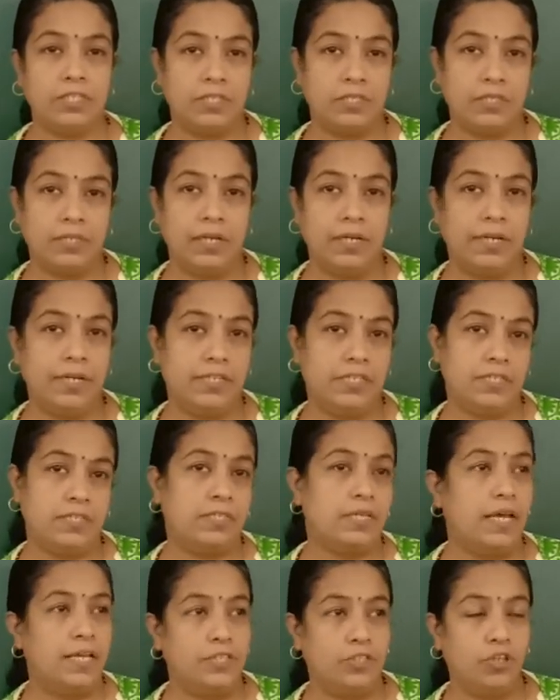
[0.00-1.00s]
it is
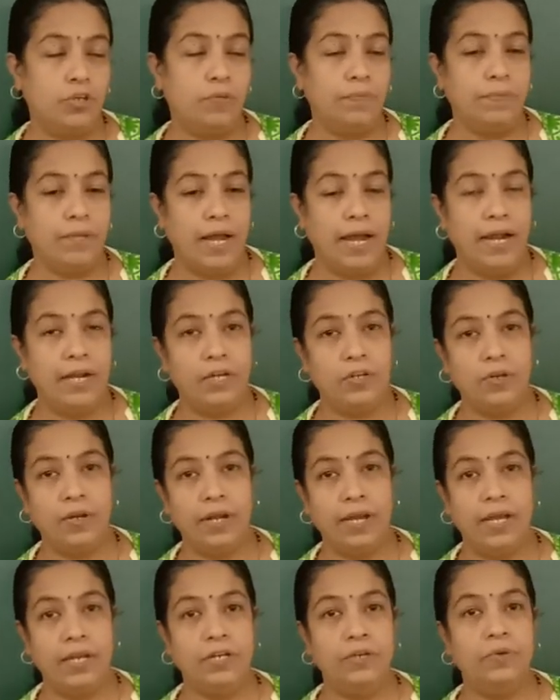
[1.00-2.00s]
assumed that your
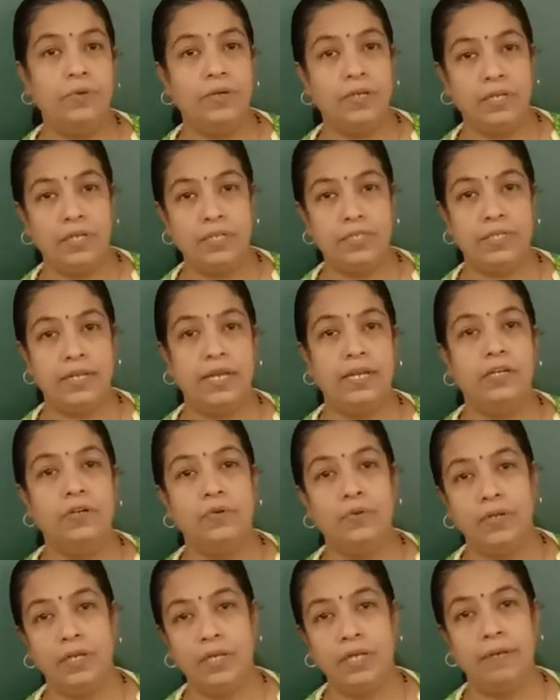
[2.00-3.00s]
annuity is
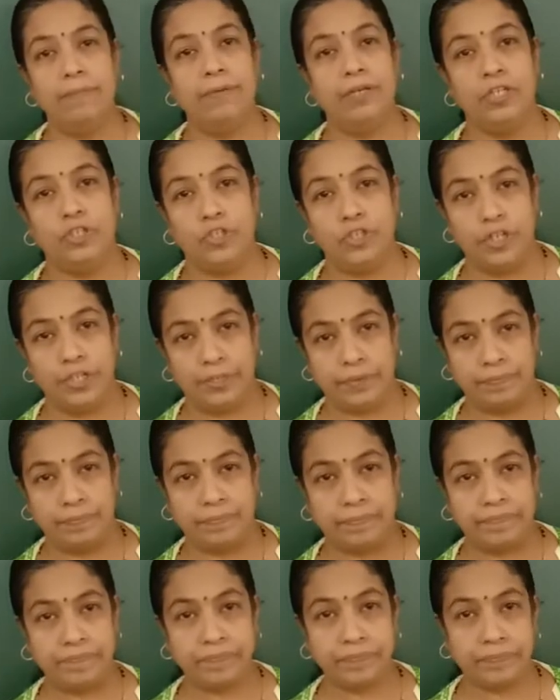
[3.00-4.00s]
annuity immediate,
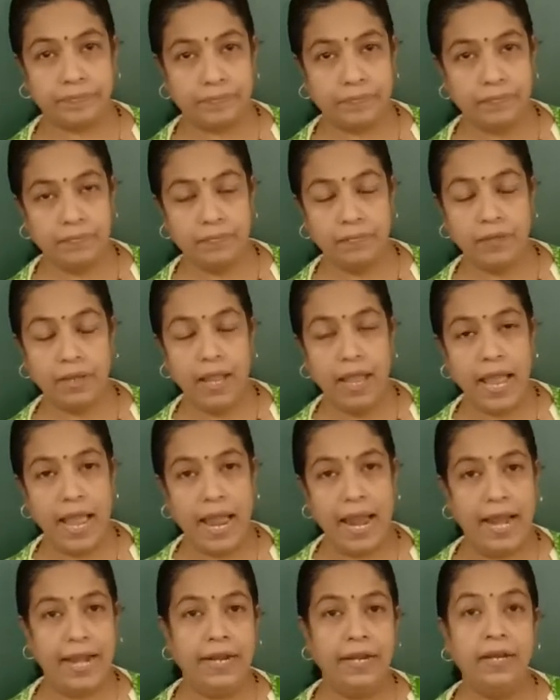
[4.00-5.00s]

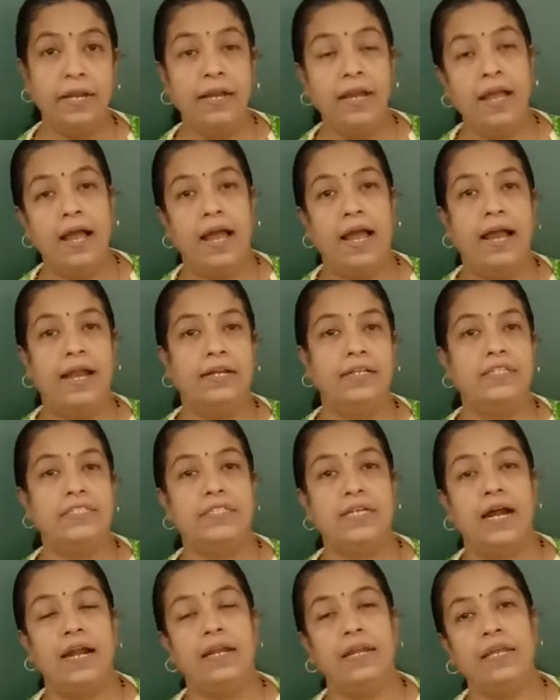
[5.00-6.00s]
and at the
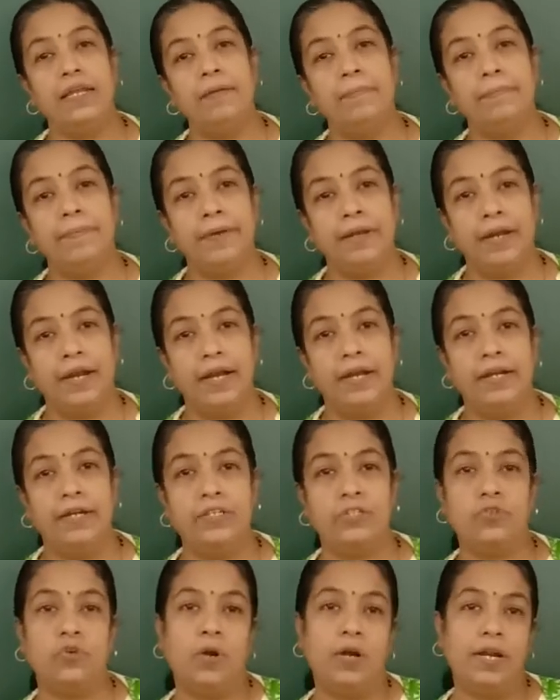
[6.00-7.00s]
starting period it
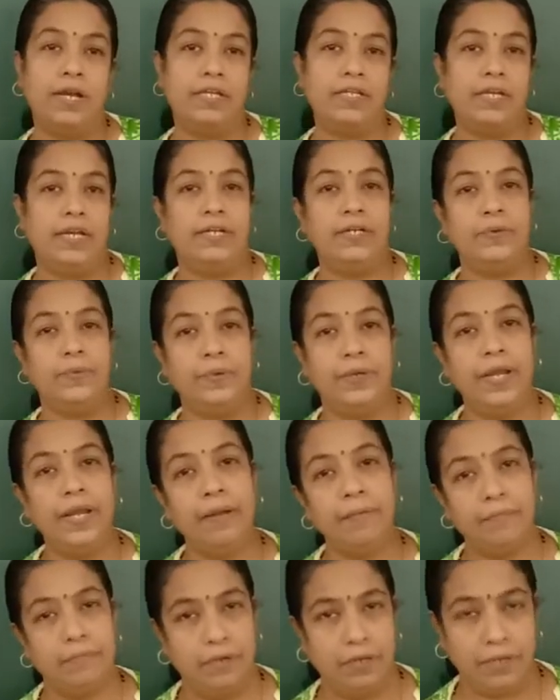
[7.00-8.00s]
is called as
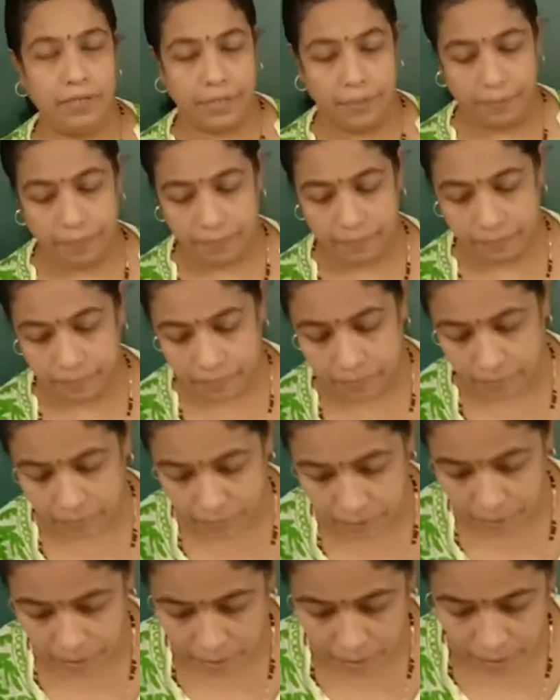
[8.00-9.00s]
annuity due.
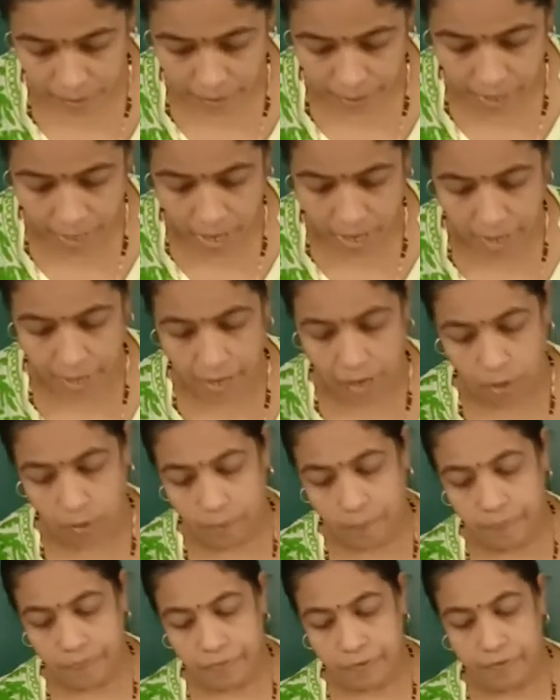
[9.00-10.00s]

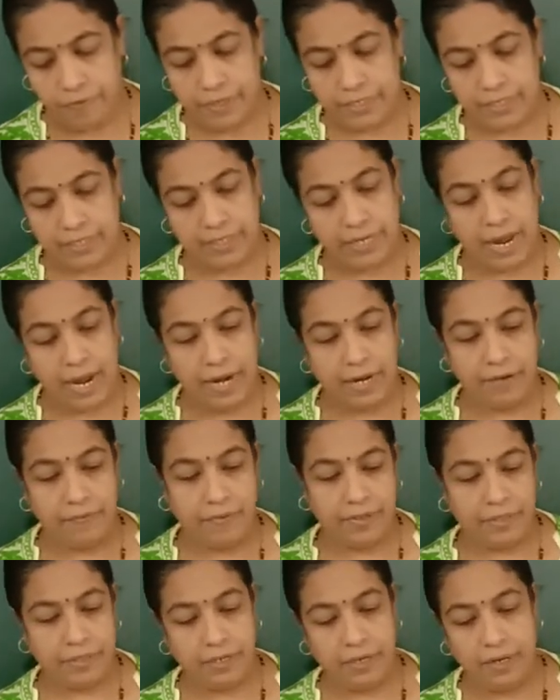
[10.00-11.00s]
Now we will
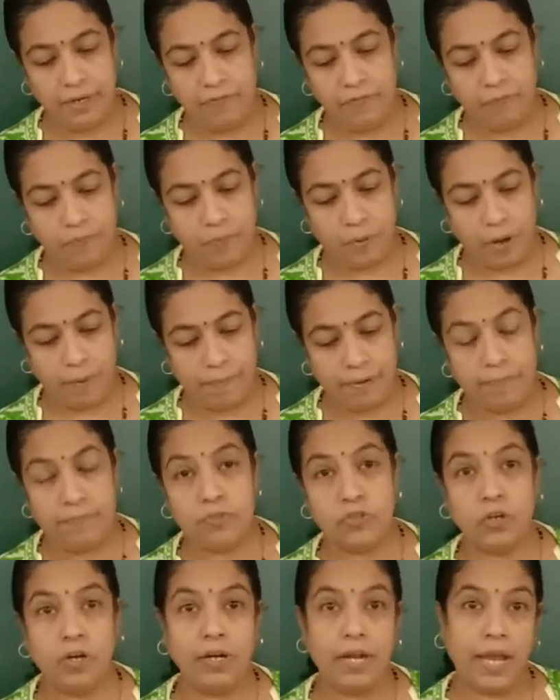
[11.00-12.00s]
start with the problems
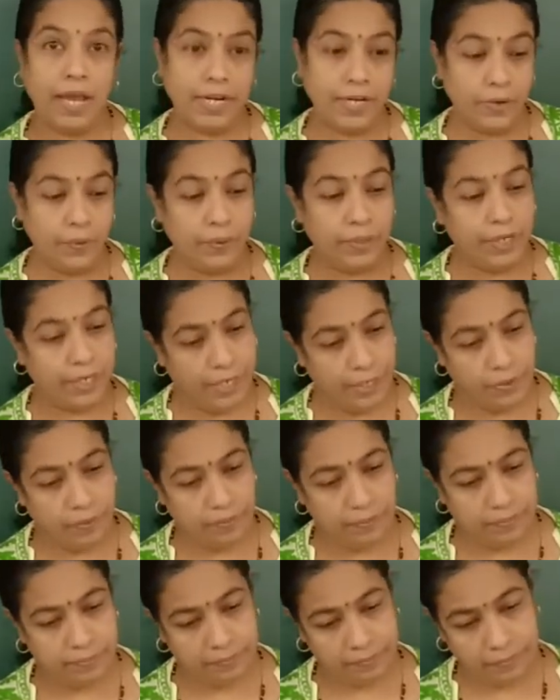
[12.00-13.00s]
on annuity
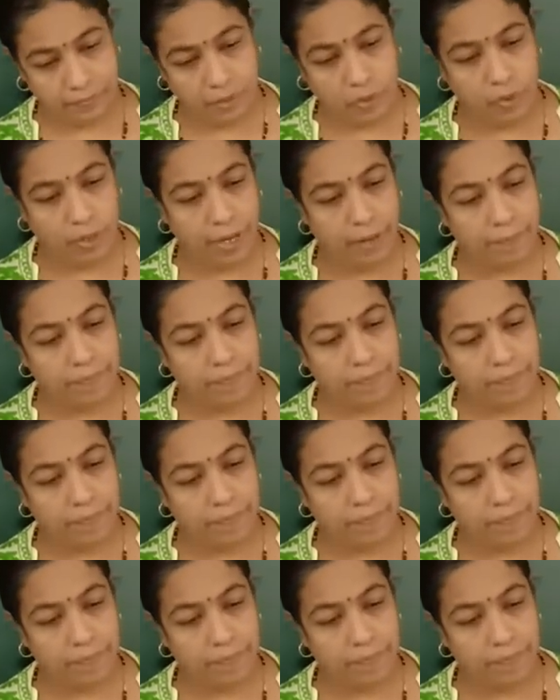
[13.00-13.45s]
due. Okay.